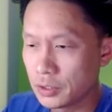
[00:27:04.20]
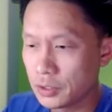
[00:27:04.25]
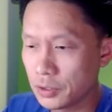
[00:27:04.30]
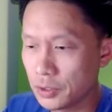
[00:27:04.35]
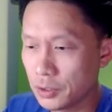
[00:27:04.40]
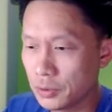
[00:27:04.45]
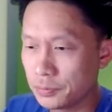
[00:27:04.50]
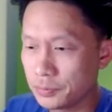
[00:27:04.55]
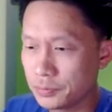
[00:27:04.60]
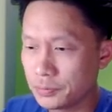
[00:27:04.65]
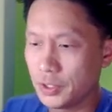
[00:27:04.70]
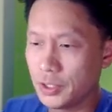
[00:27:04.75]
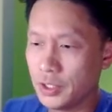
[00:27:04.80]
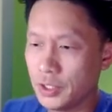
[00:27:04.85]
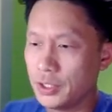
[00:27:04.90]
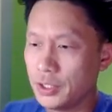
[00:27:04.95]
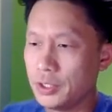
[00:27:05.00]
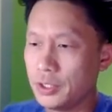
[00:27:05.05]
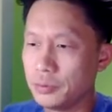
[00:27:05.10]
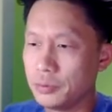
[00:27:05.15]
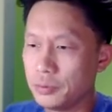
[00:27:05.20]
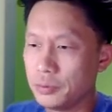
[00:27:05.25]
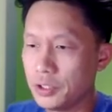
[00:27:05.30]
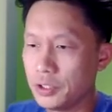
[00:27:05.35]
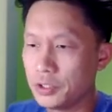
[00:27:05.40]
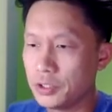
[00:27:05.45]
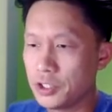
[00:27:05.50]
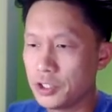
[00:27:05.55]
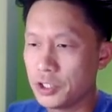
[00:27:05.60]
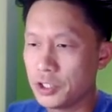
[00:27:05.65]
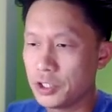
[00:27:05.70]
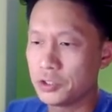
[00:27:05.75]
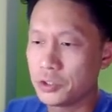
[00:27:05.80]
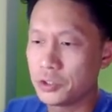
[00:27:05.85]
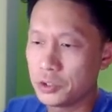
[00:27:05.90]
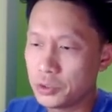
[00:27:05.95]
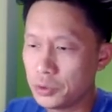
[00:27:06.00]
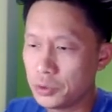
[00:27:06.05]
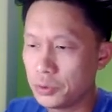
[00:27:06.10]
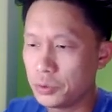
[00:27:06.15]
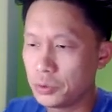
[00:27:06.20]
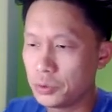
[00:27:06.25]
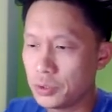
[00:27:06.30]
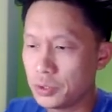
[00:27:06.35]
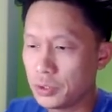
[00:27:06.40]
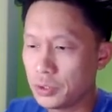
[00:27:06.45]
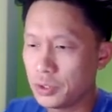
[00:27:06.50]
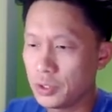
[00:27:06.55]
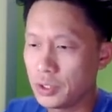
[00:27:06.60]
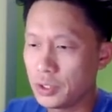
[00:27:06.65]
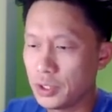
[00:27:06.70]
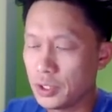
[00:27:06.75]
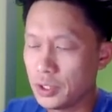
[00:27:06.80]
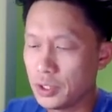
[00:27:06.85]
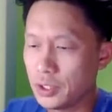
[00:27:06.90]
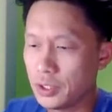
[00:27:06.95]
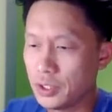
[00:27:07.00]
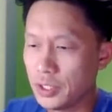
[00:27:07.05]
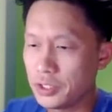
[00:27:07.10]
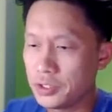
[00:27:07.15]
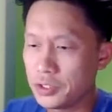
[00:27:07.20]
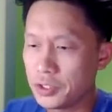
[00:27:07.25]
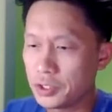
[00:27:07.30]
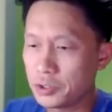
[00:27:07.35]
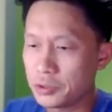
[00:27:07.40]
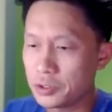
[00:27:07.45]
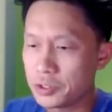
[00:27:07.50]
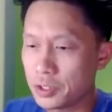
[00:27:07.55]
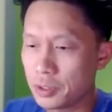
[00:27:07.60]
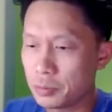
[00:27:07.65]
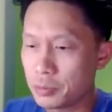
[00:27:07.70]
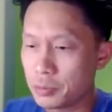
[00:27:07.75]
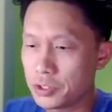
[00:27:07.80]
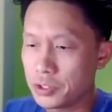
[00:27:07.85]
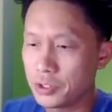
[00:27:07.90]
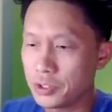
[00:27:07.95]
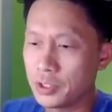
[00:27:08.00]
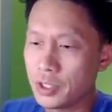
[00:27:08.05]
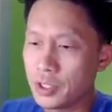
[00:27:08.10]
Oh, and we need to change this to a synchronous operation.